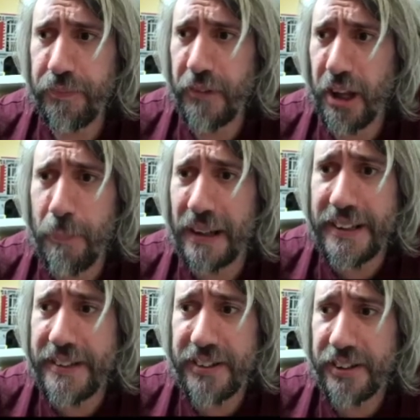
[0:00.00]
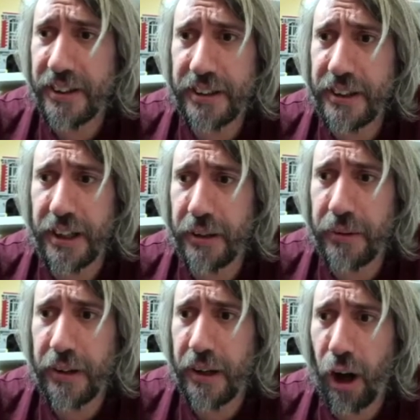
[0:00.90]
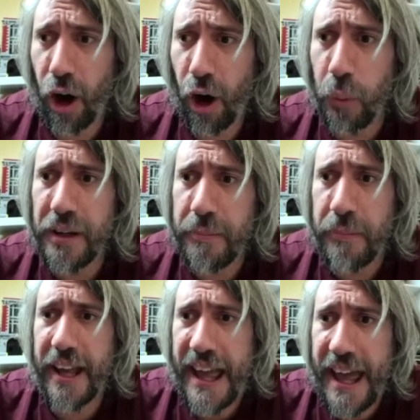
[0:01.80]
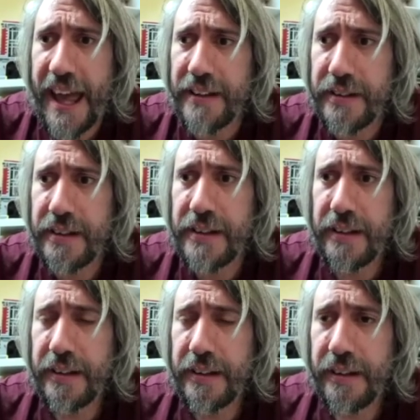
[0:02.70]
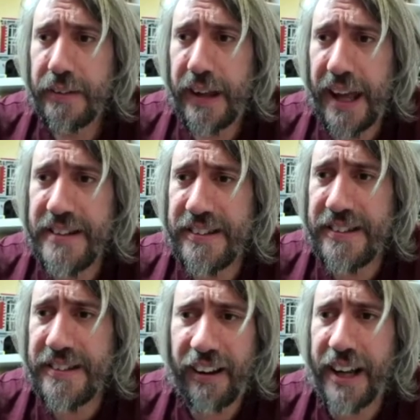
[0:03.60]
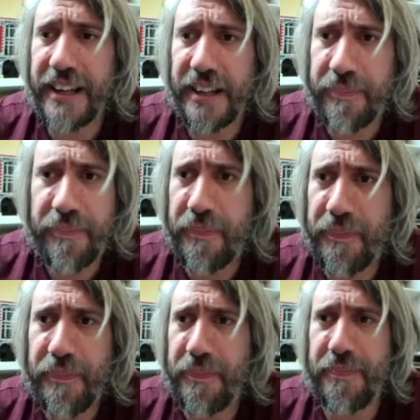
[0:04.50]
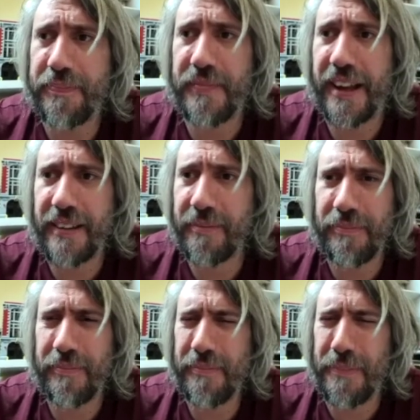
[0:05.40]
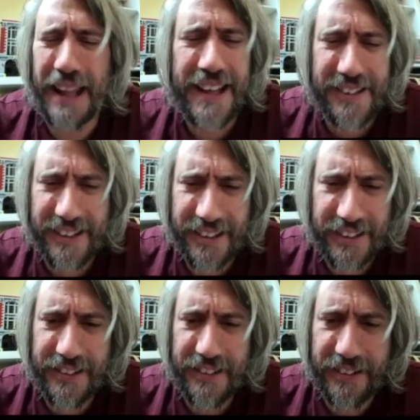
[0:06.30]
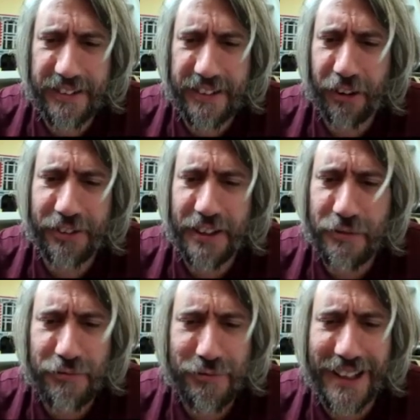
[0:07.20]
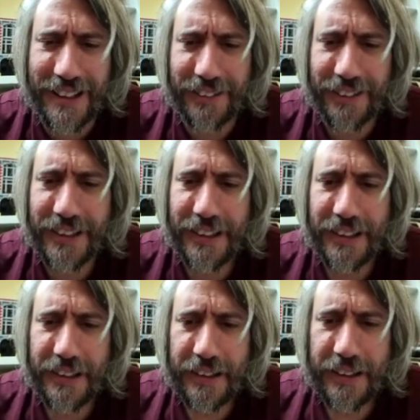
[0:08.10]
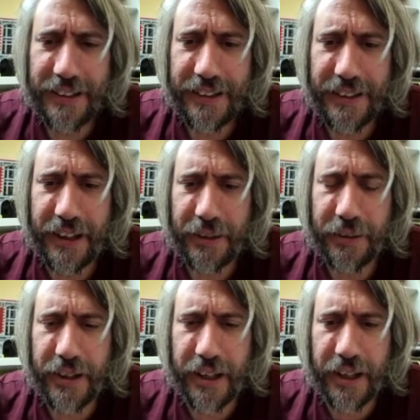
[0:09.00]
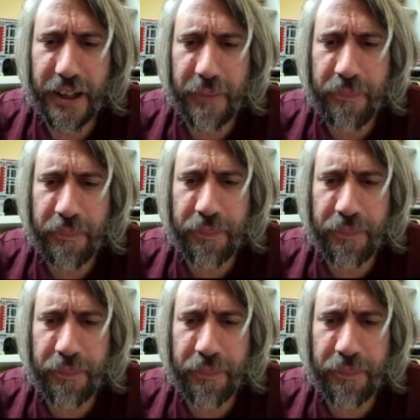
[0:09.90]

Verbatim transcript: ability to, you know, hold in my head entire like places that aren't wow. even real. You know, um,